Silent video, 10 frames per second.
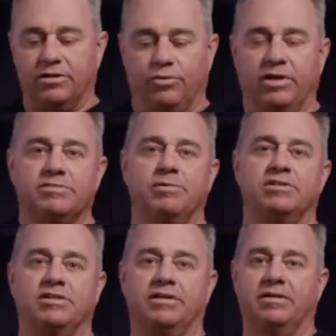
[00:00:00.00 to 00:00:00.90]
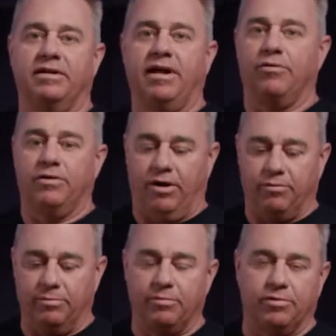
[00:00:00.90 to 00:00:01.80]
transmission, now
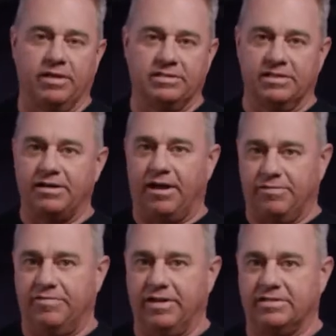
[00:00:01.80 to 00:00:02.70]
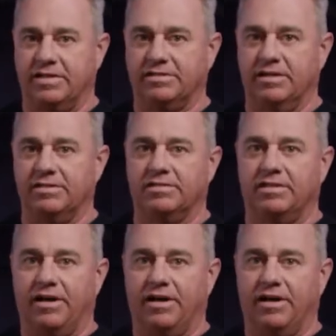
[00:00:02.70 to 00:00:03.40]
remember, this is not a fix. This is